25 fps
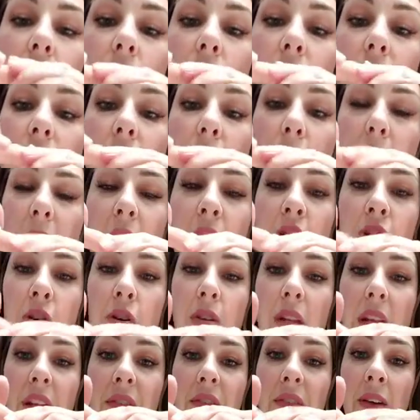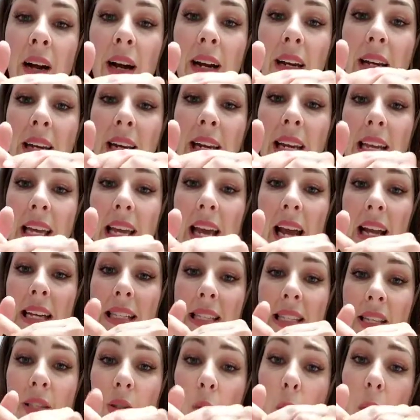to make sure that I've gotten any
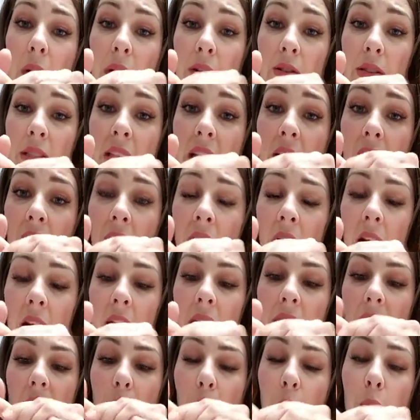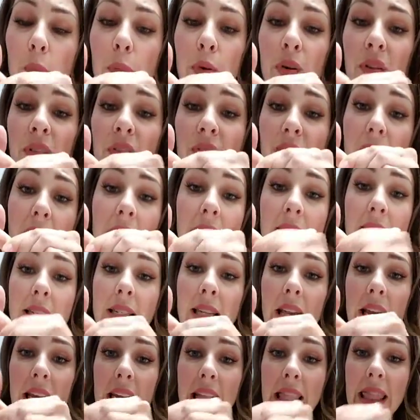excess oils there, and that will prevent
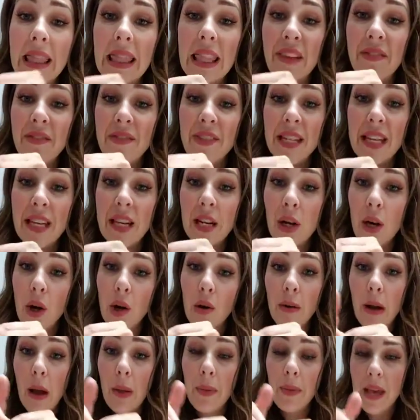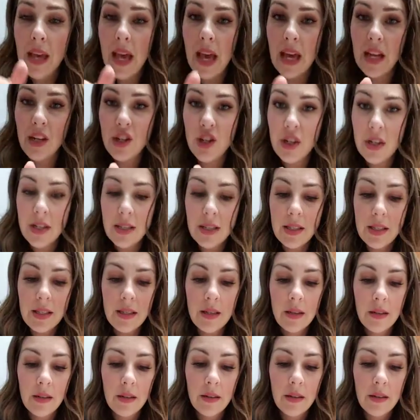any lifting around the edges.